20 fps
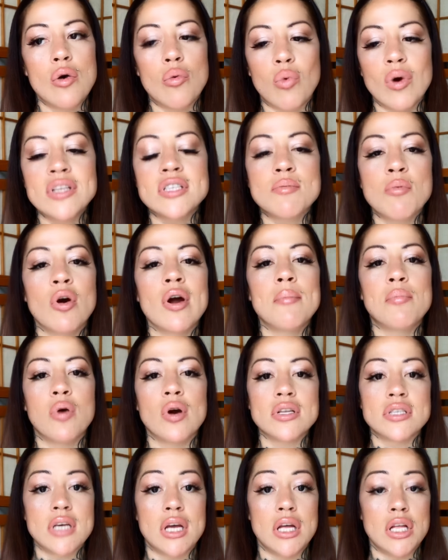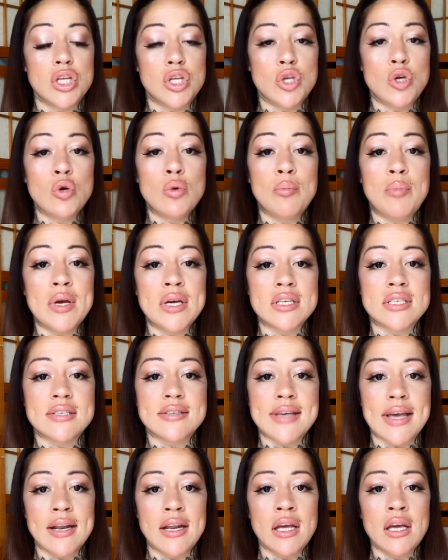What's more important, you being
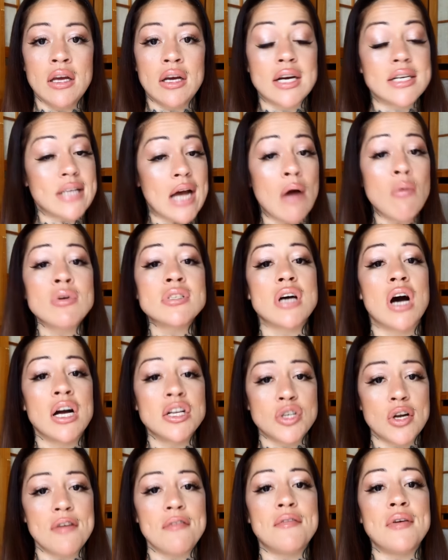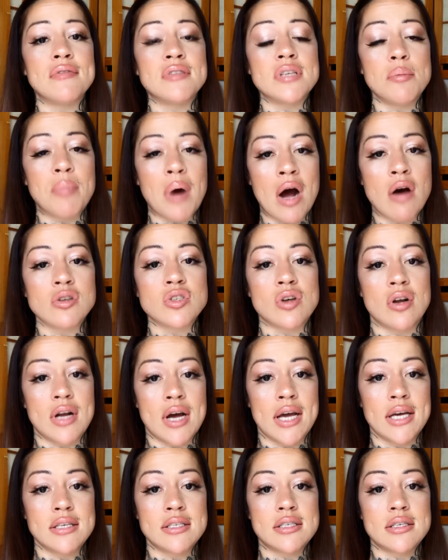skinny? Because I was 150 pounds on
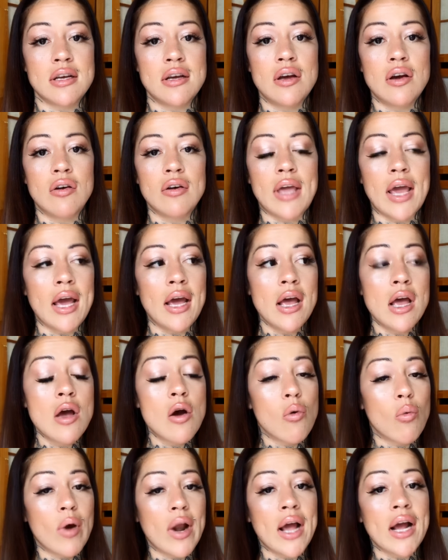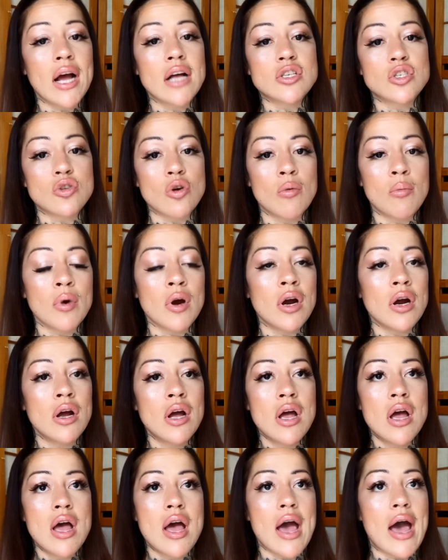ice, okay? When I got sober
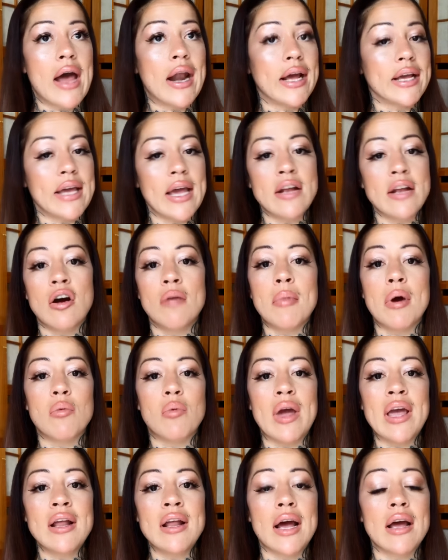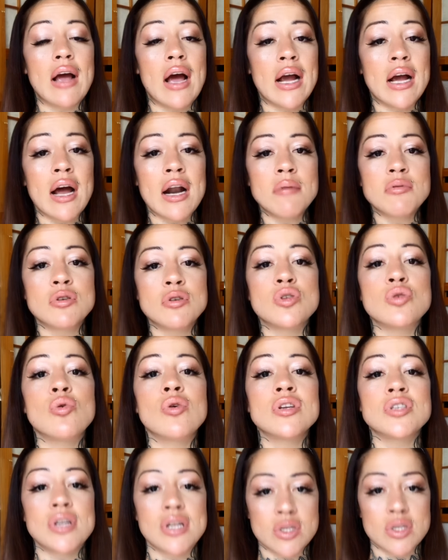and I gained all my weight, I got up to
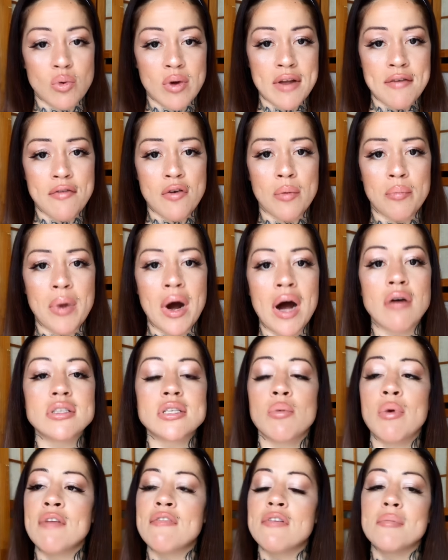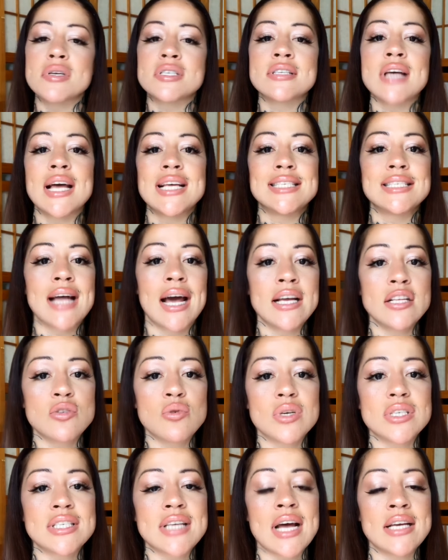224 pounds. I went from a size 9
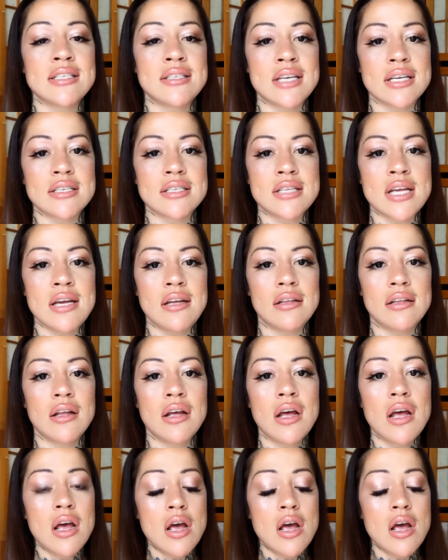to a size 16.